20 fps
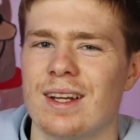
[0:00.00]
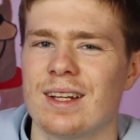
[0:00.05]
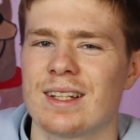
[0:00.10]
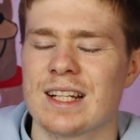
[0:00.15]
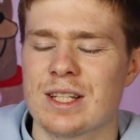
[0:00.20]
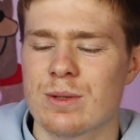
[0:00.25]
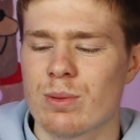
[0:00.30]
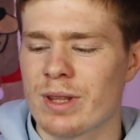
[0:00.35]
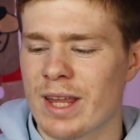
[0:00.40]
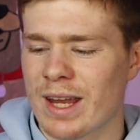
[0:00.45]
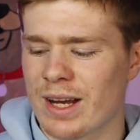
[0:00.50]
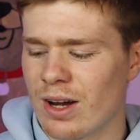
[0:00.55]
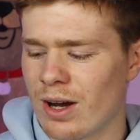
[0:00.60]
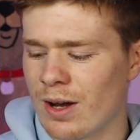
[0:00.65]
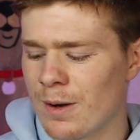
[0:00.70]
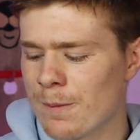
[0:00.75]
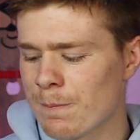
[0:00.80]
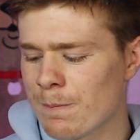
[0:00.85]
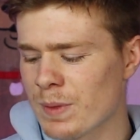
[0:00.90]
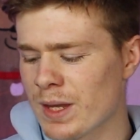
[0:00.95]
That's what they
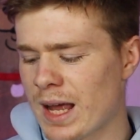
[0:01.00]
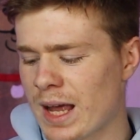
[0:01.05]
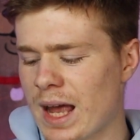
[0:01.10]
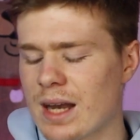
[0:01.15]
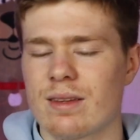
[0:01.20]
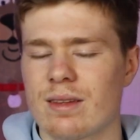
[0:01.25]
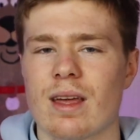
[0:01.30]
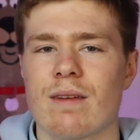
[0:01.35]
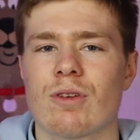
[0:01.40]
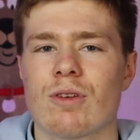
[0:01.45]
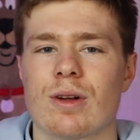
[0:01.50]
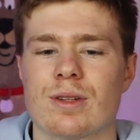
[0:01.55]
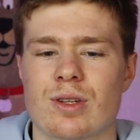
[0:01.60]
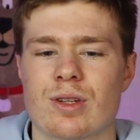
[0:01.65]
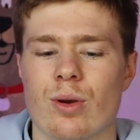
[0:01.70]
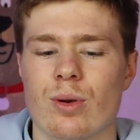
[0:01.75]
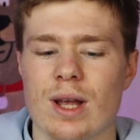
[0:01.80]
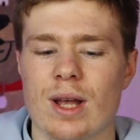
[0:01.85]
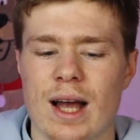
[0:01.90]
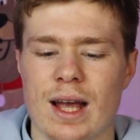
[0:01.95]
got. And they've got
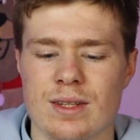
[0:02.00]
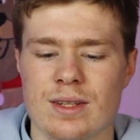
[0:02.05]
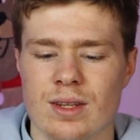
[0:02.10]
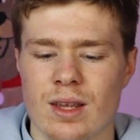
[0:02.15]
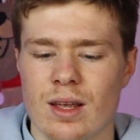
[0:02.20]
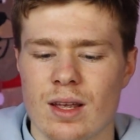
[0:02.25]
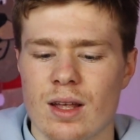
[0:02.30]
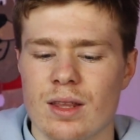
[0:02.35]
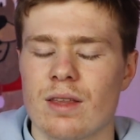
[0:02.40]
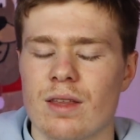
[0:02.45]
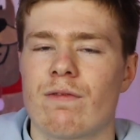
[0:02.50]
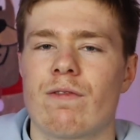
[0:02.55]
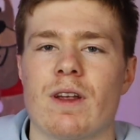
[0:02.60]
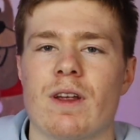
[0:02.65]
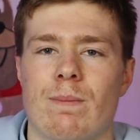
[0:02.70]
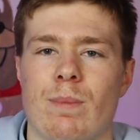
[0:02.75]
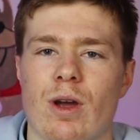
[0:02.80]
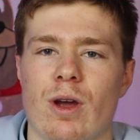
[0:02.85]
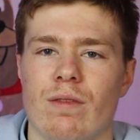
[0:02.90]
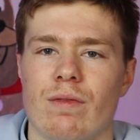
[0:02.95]
two guys that
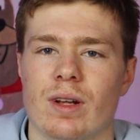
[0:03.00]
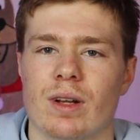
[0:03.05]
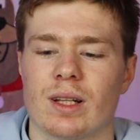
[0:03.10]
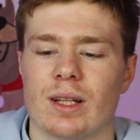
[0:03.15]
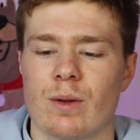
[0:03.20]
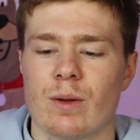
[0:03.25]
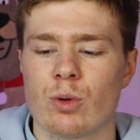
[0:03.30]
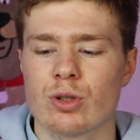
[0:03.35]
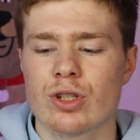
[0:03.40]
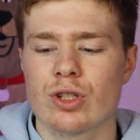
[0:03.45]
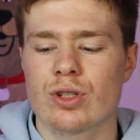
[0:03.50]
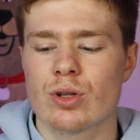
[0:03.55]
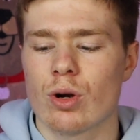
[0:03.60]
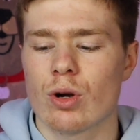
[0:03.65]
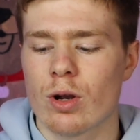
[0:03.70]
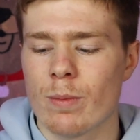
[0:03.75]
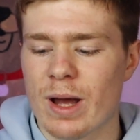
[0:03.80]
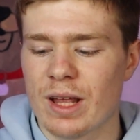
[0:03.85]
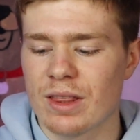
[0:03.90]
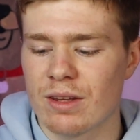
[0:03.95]
fit perfectly. We'll just
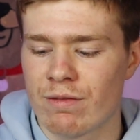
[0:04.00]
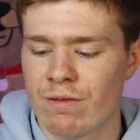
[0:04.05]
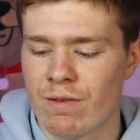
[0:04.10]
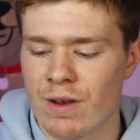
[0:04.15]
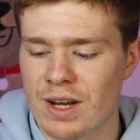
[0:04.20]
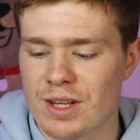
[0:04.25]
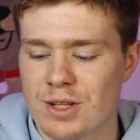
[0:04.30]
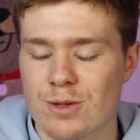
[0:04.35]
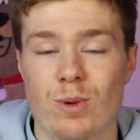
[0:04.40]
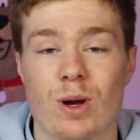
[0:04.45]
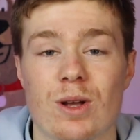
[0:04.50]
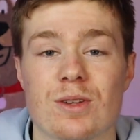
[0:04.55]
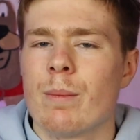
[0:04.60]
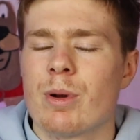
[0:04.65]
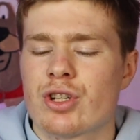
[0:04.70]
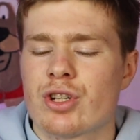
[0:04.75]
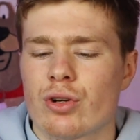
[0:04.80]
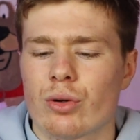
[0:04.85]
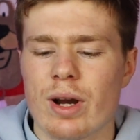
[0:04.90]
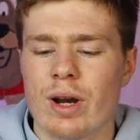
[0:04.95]
talk about the fit as well.
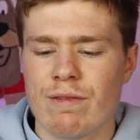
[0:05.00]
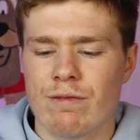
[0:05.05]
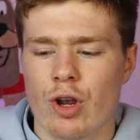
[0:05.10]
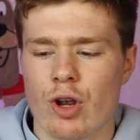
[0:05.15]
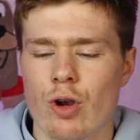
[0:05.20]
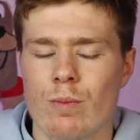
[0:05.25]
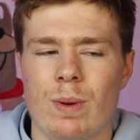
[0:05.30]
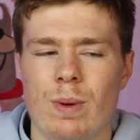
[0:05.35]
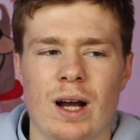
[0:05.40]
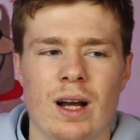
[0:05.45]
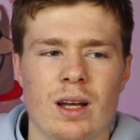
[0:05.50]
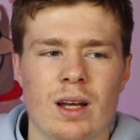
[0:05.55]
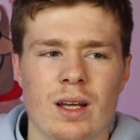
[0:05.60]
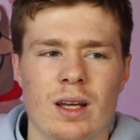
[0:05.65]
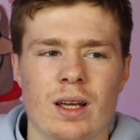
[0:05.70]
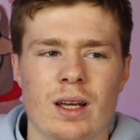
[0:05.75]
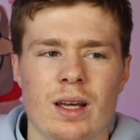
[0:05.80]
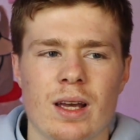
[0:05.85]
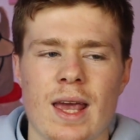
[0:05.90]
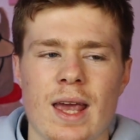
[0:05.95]
But Sharif Cooper,
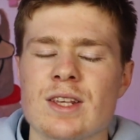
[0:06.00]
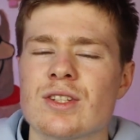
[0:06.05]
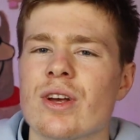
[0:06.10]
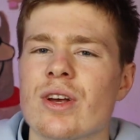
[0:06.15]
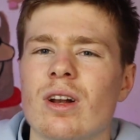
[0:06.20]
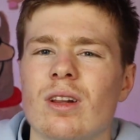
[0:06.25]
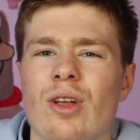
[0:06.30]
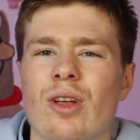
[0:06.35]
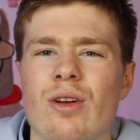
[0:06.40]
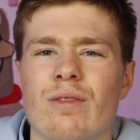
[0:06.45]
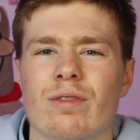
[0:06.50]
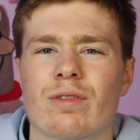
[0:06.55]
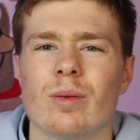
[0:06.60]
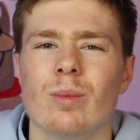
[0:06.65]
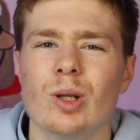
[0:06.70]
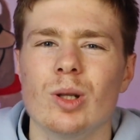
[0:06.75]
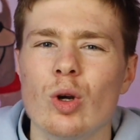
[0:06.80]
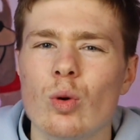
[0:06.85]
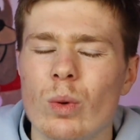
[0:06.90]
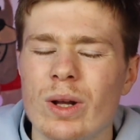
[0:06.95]
he's going to learn
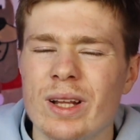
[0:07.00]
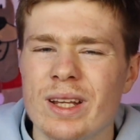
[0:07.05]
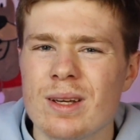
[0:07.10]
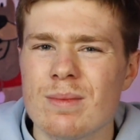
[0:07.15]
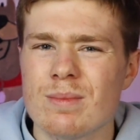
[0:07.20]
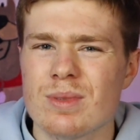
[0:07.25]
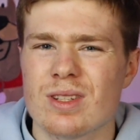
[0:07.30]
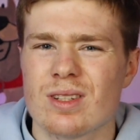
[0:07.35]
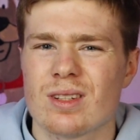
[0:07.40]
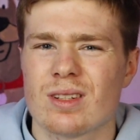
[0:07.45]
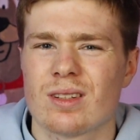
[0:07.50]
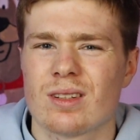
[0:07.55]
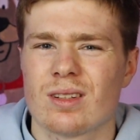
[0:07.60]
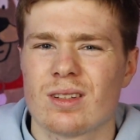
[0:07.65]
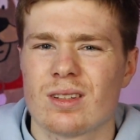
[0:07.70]
from Lou Williams.